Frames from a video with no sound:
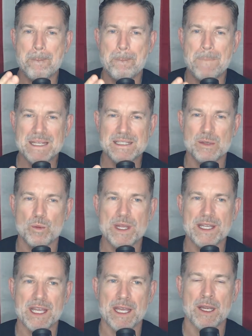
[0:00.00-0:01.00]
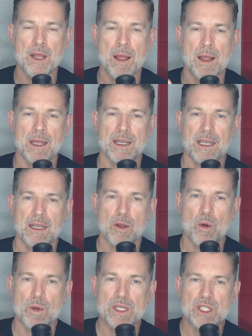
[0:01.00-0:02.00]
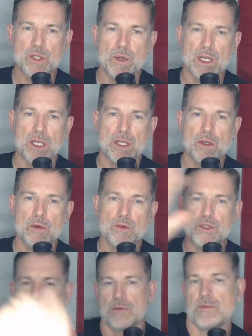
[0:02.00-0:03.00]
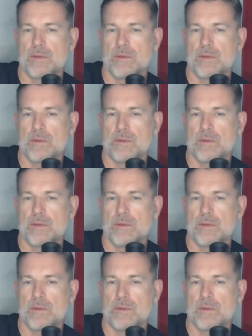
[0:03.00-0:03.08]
weekend. Going to a huge.